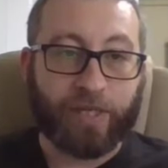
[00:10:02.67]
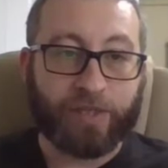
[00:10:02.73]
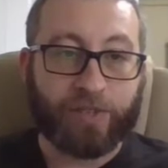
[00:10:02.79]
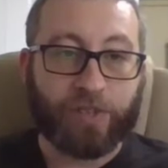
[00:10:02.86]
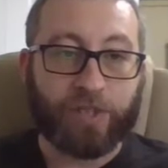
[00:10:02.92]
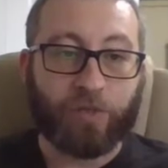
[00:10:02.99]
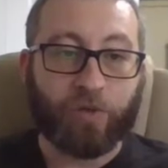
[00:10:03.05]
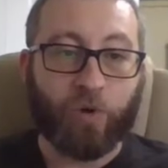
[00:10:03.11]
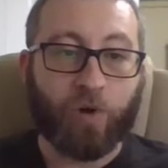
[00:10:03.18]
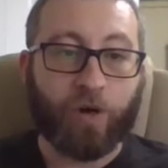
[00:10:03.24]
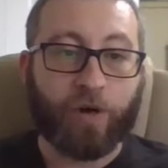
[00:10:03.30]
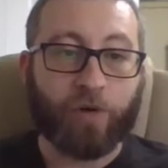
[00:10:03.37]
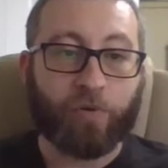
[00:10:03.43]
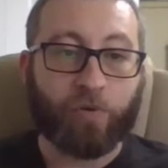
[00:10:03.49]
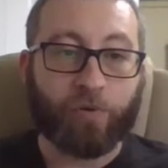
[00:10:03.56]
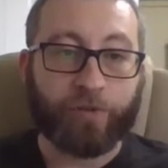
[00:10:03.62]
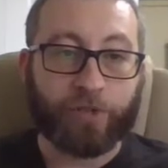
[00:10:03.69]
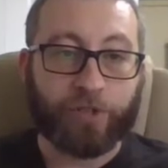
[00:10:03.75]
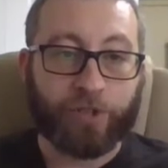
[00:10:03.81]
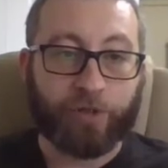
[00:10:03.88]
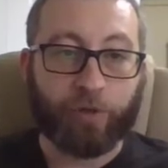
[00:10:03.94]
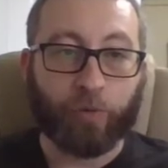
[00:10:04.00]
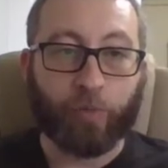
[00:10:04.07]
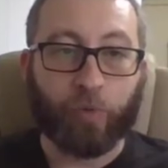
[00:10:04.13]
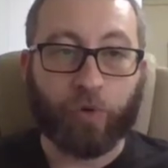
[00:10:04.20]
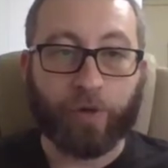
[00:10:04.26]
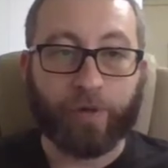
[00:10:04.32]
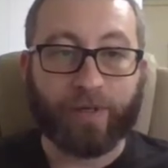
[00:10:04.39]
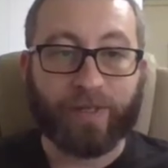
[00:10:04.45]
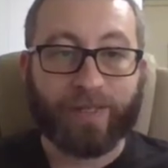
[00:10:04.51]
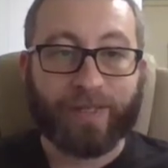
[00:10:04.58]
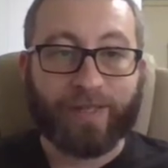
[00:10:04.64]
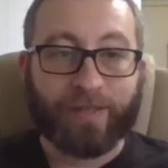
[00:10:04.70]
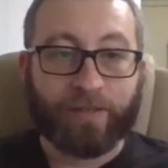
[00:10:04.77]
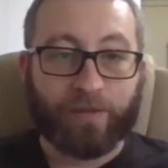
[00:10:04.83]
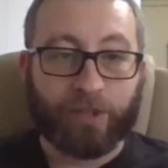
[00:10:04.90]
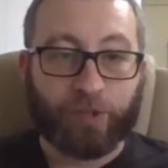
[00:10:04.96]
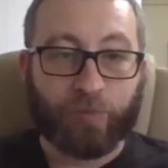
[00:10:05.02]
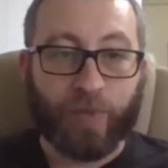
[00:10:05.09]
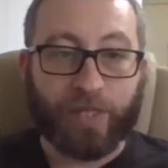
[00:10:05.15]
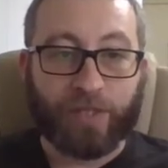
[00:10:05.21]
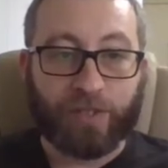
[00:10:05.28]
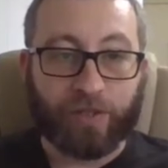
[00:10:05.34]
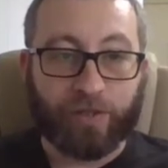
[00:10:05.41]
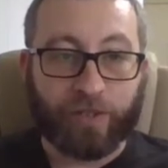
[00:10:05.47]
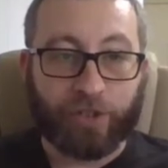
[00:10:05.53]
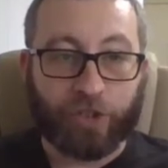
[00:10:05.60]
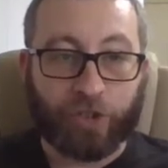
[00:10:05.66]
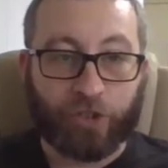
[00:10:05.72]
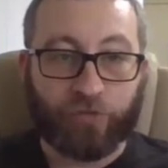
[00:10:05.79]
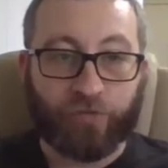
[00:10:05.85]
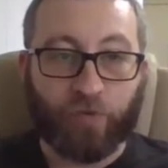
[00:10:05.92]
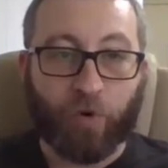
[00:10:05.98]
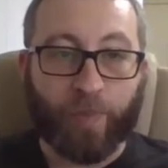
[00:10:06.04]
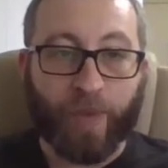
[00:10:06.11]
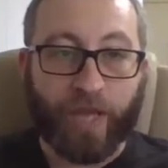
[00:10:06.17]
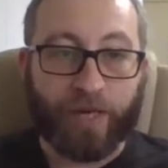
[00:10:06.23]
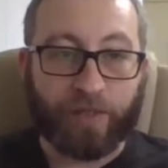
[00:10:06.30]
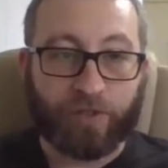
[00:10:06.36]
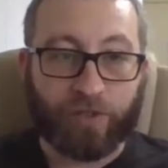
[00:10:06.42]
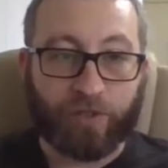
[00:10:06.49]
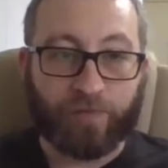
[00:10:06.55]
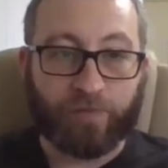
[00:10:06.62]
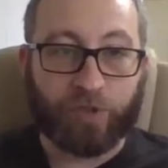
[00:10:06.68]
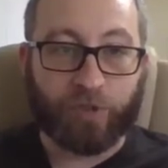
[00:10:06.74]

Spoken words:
SD card or the serial port. This basically is just formatting stuff